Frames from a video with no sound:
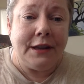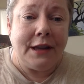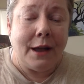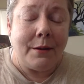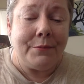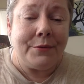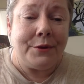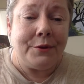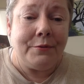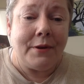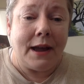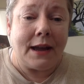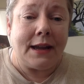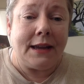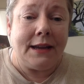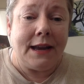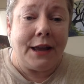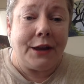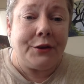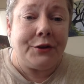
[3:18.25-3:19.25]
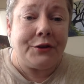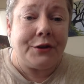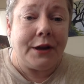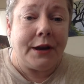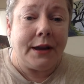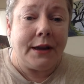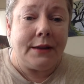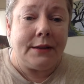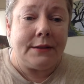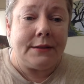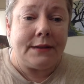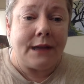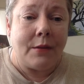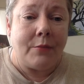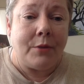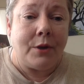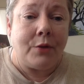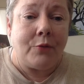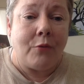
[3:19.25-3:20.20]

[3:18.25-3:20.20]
up through echinacea in summer,